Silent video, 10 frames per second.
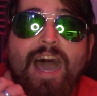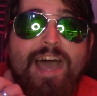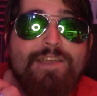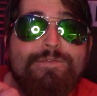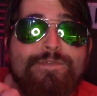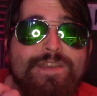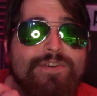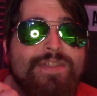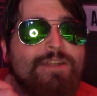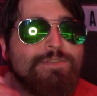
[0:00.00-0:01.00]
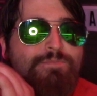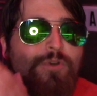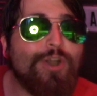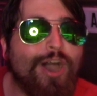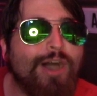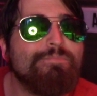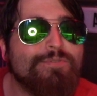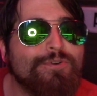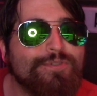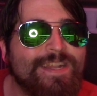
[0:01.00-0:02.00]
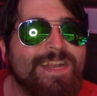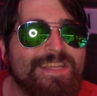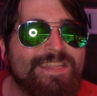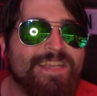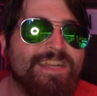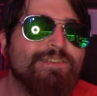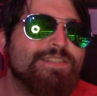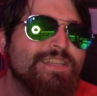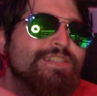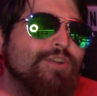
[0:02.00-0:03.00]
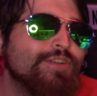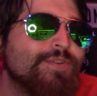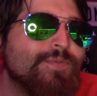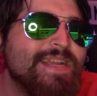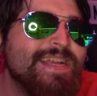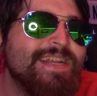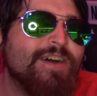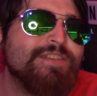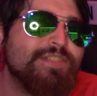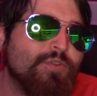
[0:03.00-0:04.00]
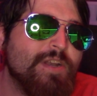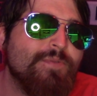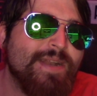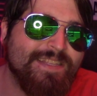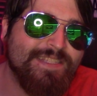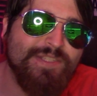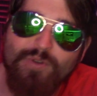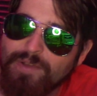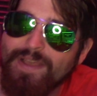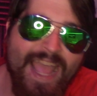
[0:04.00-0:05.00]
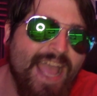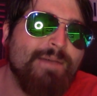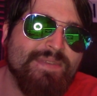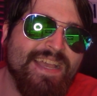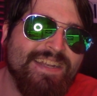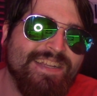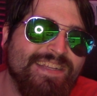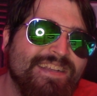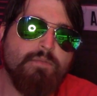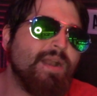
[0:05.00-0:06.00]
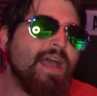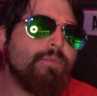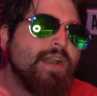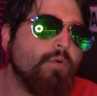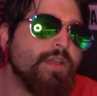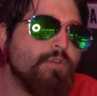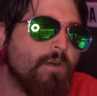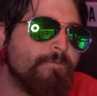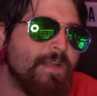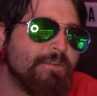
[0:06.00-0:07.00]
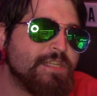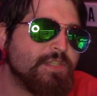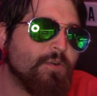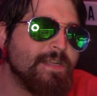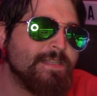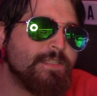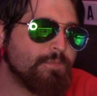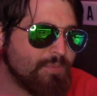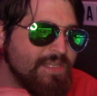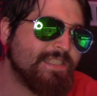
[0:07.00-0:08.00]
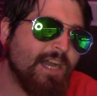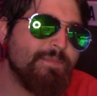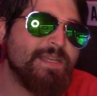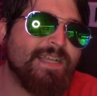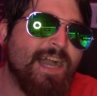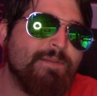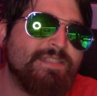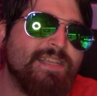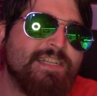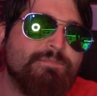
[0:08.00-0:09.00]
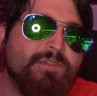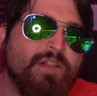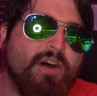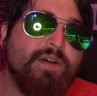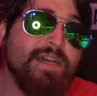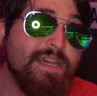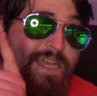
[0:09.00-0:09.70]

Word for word: I feel that it was more humble than anything, and it was it's good to read a story when it's sort of a happy ending. But I want to know what your favorite story is, so please tell me in the comment section below.